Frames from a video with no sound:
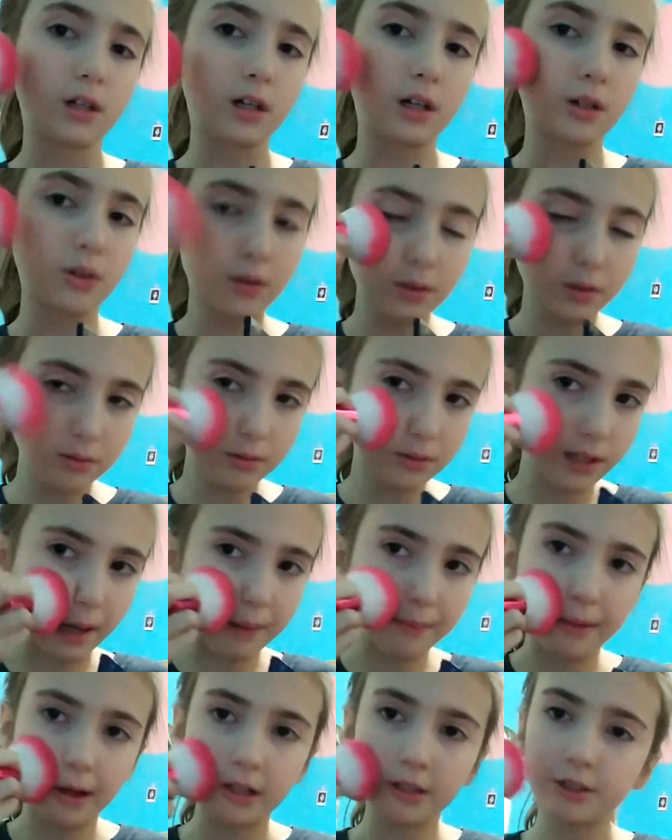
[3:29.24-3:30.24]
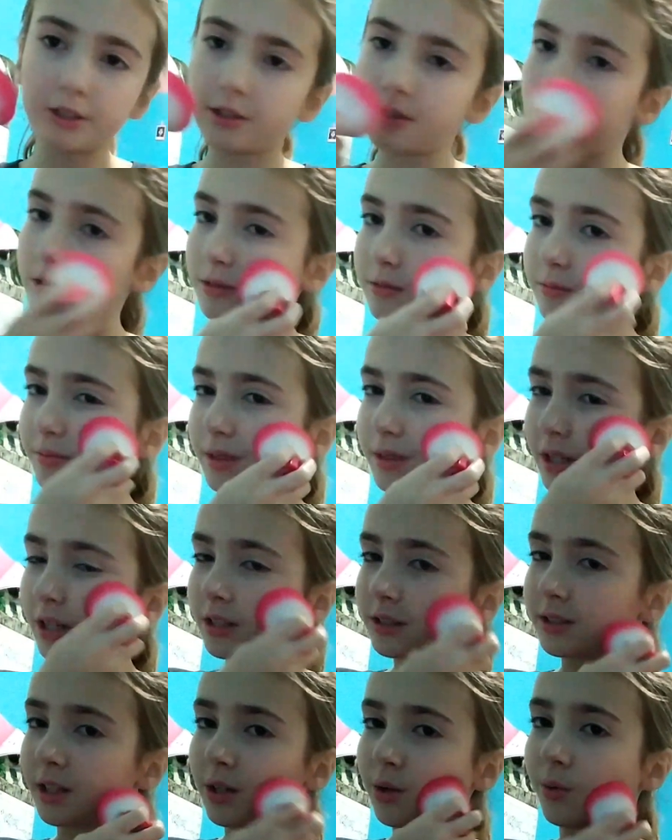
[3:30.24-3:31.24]
I don't use that much
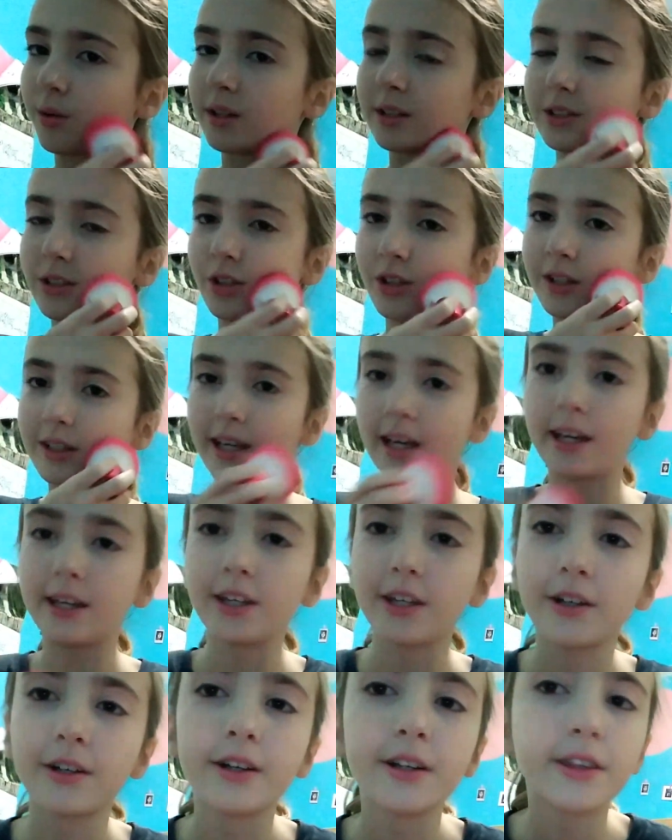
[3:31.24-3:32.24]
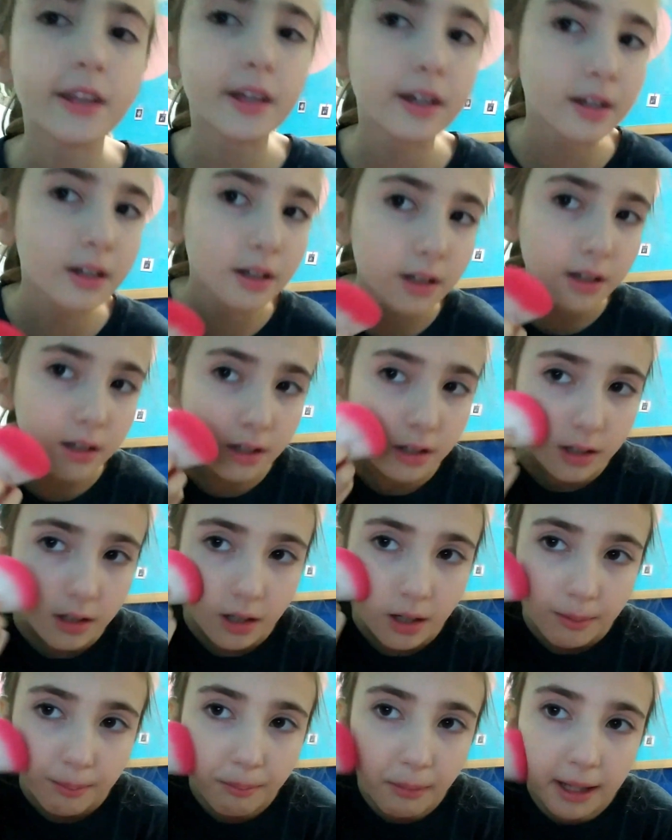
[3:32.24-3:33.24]
because I don't want it to look cakey or anything.
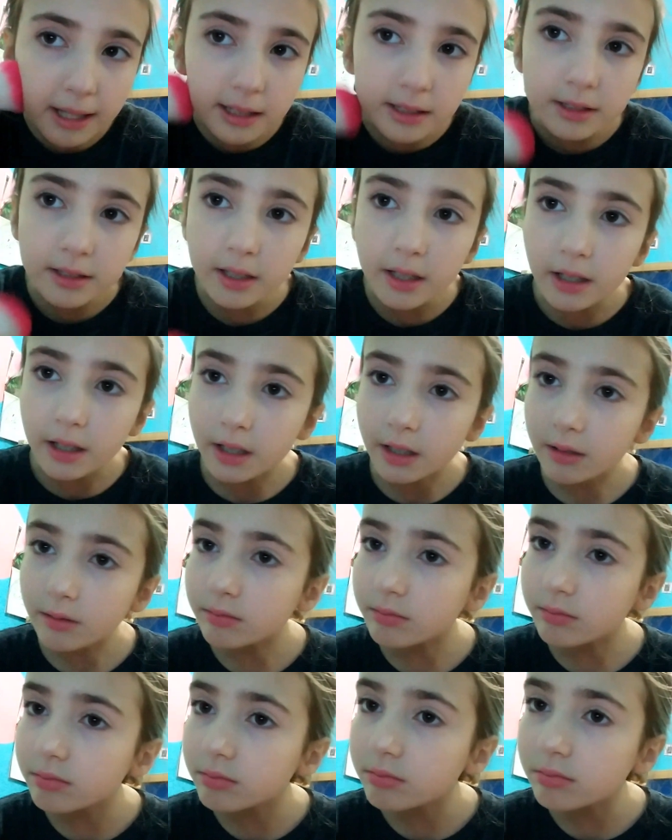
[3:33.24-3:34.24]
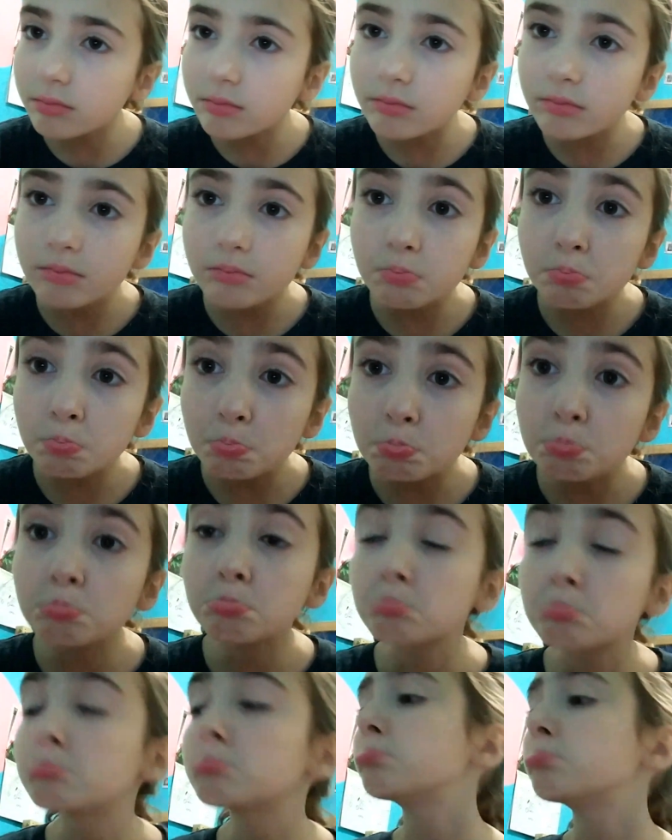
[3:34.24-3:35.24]
My concealer.
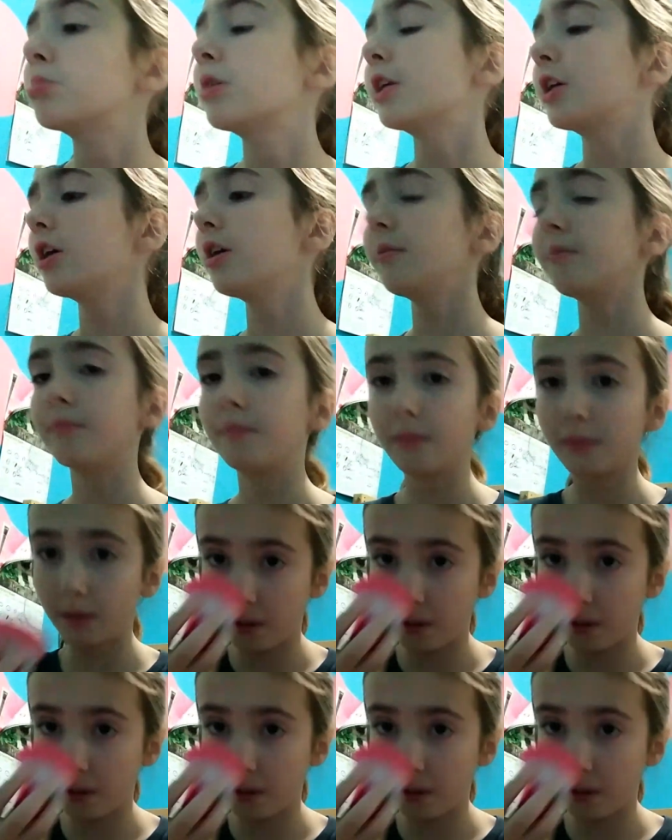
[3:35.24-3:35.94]
Pretty good.